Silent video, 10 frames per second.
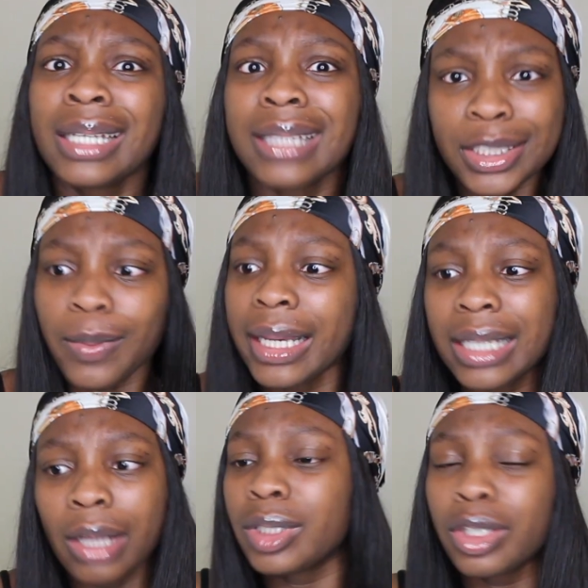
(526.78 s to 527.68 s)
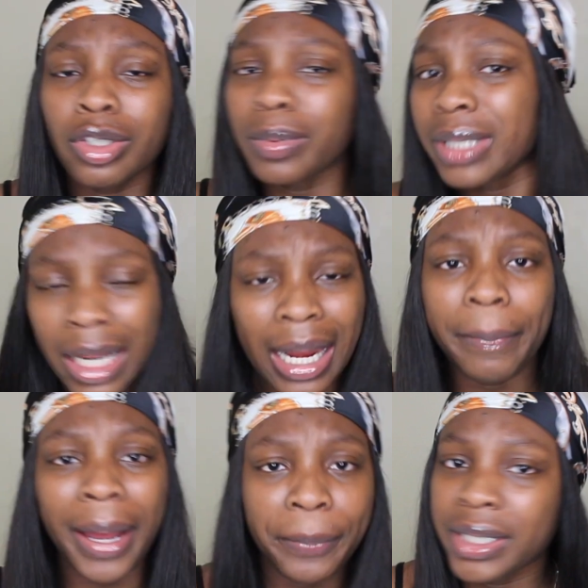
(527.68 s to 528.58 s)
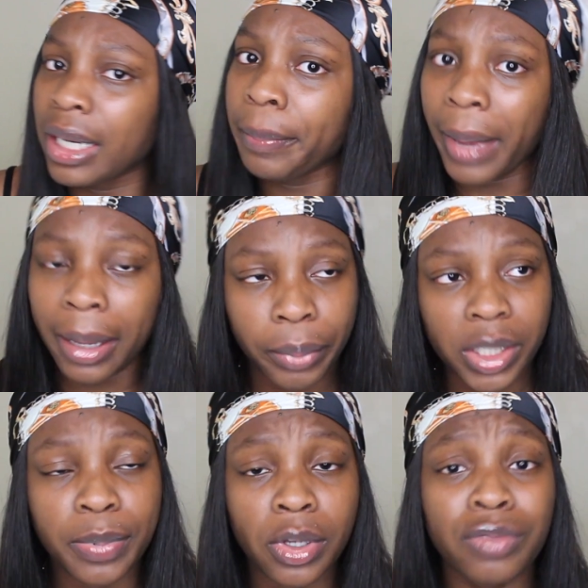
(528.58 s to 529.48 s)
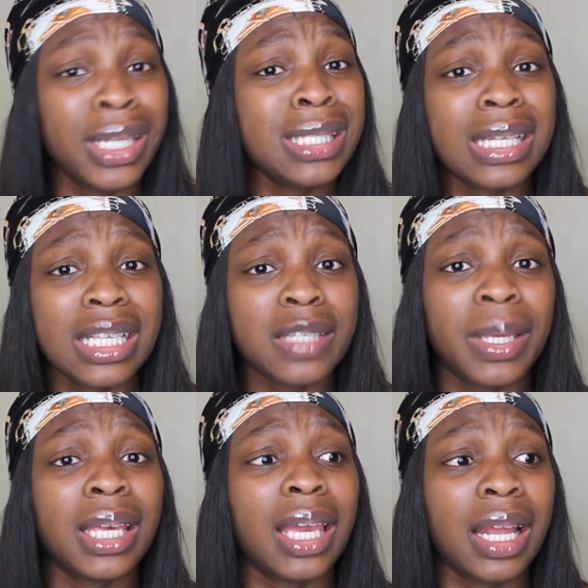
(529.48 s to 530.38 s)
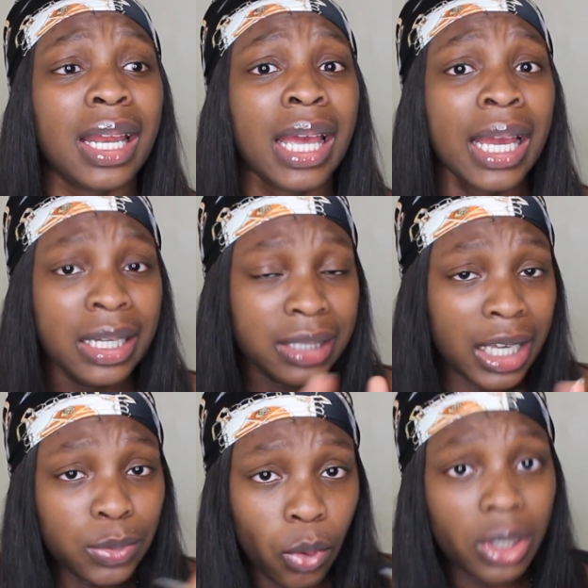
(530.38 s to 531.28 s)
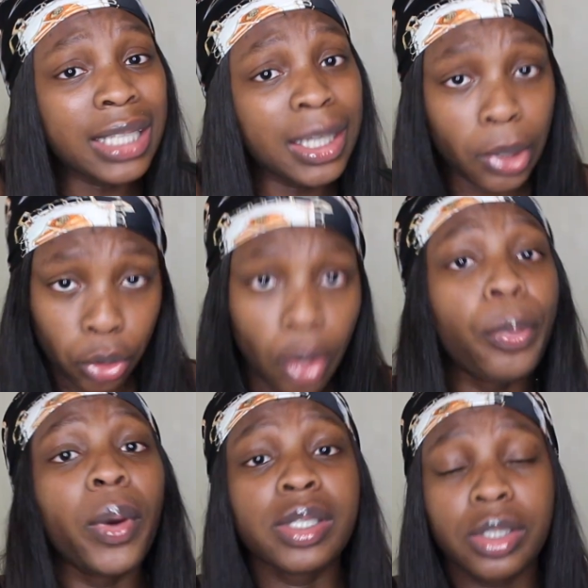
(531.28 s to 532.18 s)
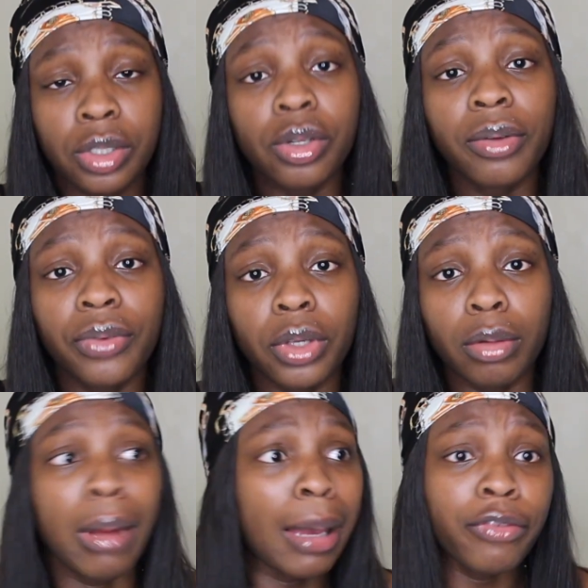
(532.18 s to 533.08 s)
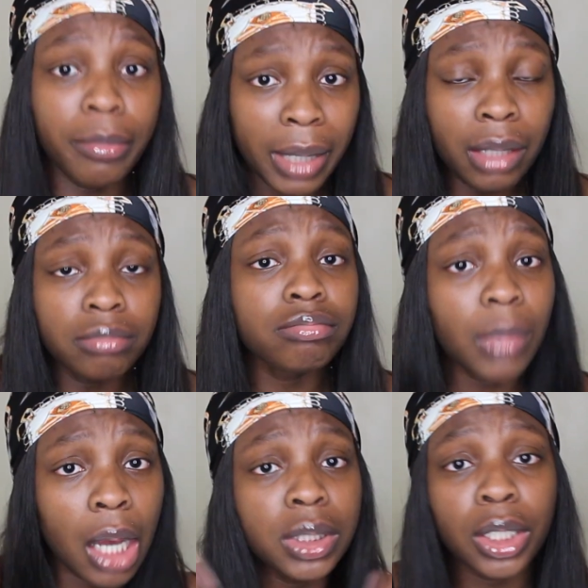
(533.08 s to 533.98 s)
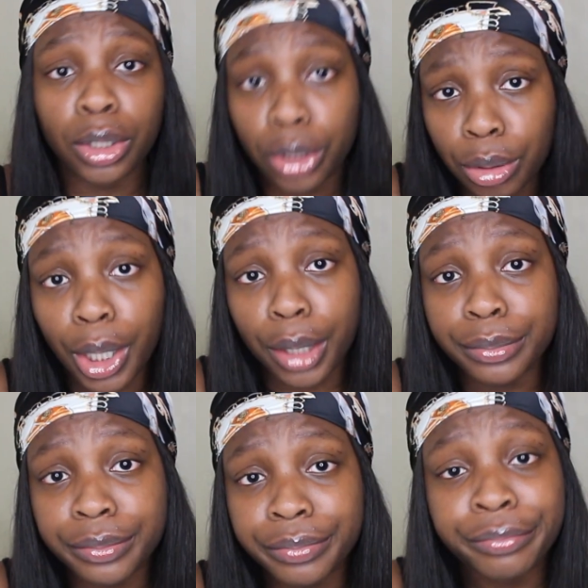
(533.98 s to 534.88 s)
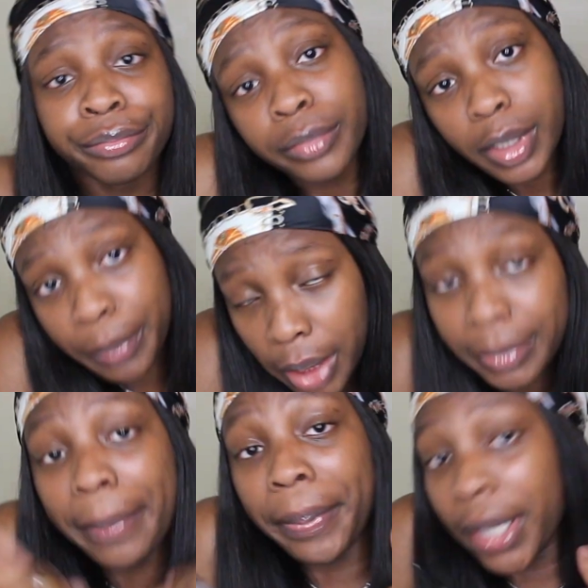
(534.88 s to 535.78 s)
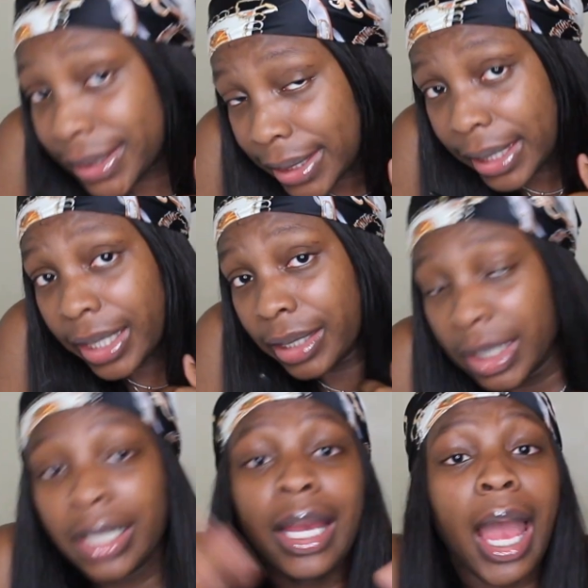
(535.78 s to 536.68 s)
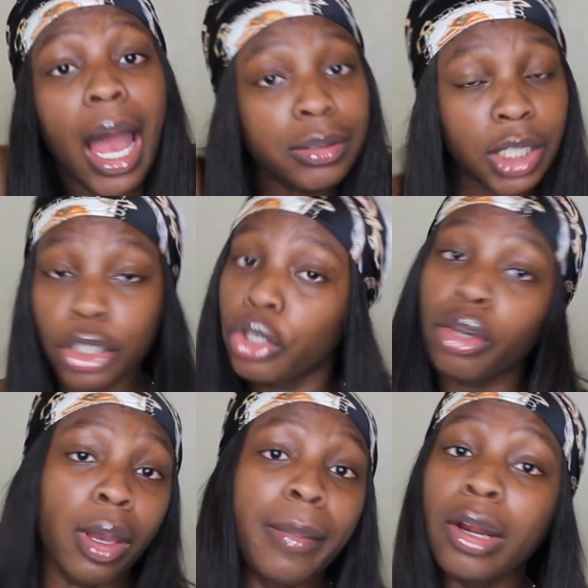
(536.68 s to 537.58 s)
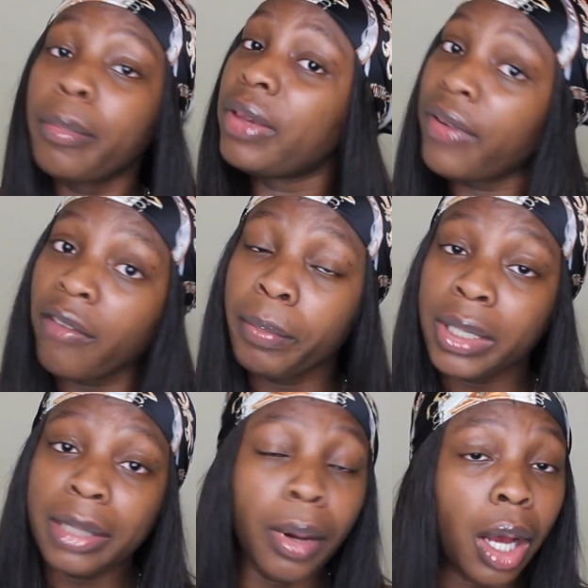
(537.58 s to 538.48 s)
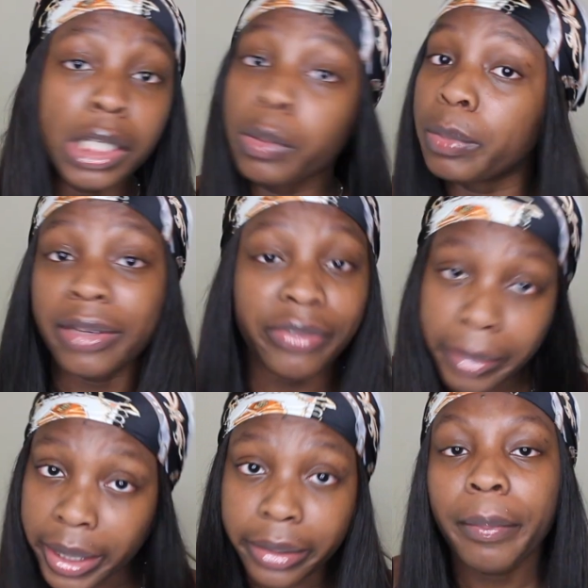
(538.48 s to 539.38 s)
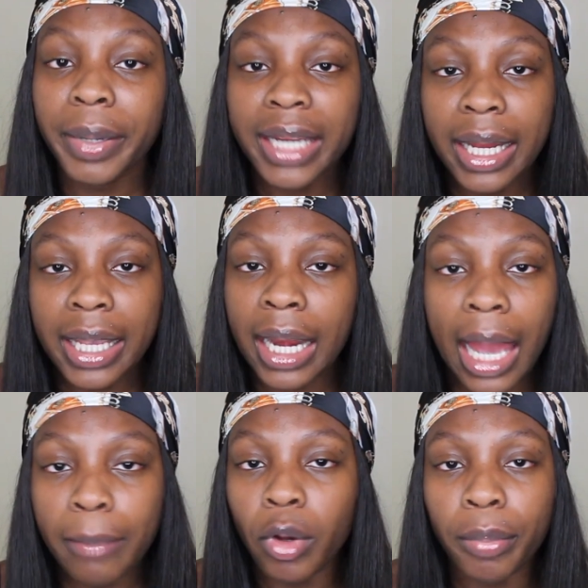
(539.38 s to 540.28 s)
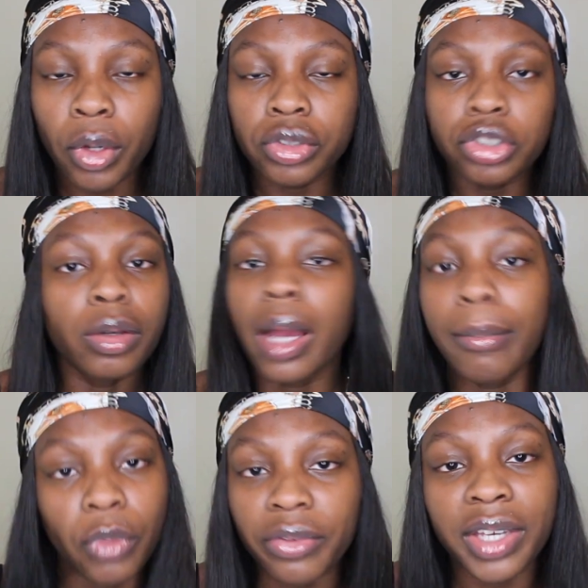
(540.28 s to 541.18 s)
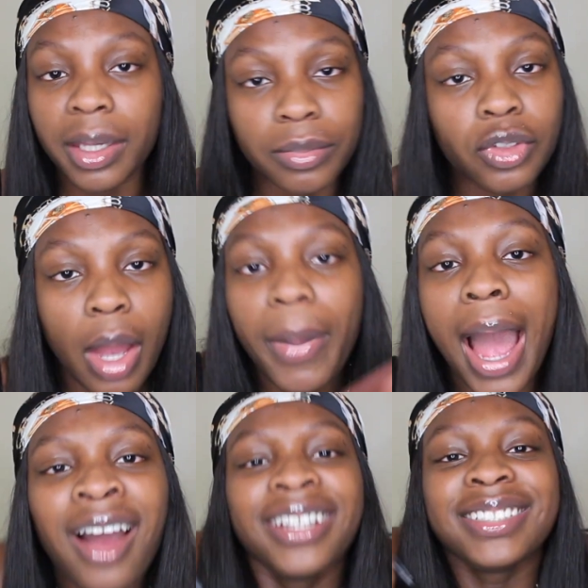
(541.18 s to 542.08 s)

that's why girls need to stop saying I like bad boys, I like bad boys, because realistically speaking, that's what that type of good boy is gonna do for you. Like, for me, I'll take a Hugo. But me personally, I'll take a Hugo. He might not be for everybody, but he would be for me. But then again, I'm not blonde, so I'm not for him. So, but I